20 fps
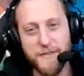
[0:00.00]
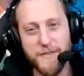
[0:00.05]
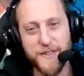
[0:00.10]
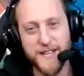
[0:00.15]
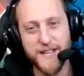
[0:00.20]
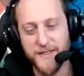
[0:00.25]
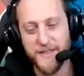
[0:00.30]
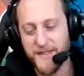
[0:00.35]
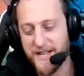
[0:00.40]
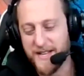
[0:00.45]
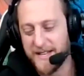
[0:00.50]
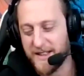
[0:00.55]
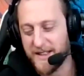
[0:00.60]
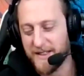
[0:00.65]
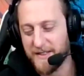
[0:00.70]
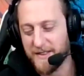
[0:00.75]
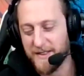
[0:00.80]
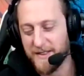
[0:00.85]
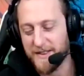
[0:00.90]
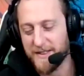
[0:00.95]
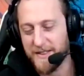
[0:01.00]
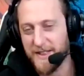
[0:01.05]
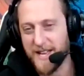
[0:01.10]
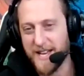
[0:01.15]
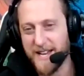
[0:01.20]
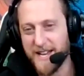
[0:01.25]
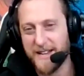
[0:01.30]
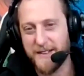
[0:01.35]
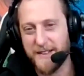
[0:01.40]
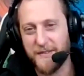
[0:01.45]
don't think that
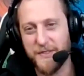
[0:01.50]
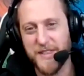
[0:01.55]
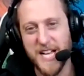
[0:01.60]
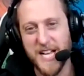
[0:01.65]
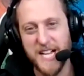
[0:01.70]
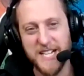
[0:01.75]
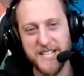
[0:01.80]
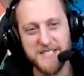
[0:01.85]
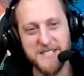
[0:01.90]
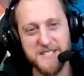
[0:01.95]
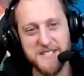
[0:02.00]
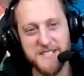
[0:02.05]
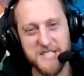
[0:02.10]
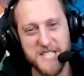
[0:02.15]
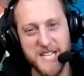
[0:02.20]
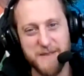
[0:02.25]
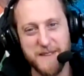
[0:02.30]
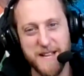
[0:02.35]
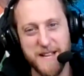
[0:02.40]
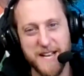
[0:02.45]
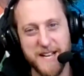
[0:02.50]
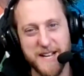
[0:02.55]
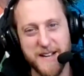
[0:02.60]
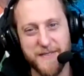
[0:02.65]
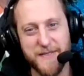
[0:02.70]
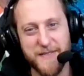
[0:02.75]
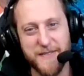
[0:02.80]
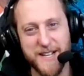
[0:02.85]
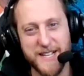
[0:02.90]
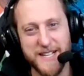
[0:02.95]
like that doesn't seem
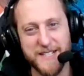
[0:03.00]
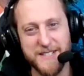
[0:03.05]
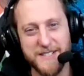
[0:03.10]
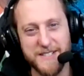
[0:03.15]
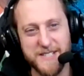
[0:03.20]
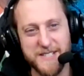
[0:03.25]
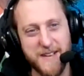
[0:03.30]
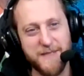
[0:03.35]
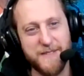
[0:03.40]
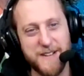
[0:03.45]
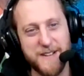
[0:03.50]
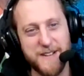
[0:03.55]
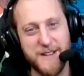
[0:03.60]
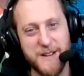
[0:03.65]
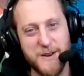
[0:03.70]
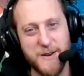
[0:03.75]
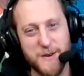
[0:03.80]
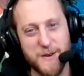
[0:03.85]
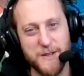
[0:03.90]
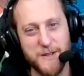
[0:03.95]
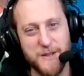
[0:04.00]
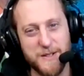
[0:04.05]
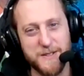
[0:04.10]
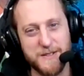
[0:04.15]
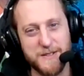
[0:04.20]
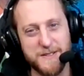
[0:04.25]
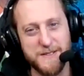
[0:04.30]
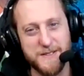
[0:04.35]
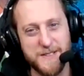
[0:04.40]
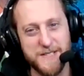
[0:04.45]
like a fucking 70 year
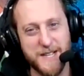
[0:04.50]
old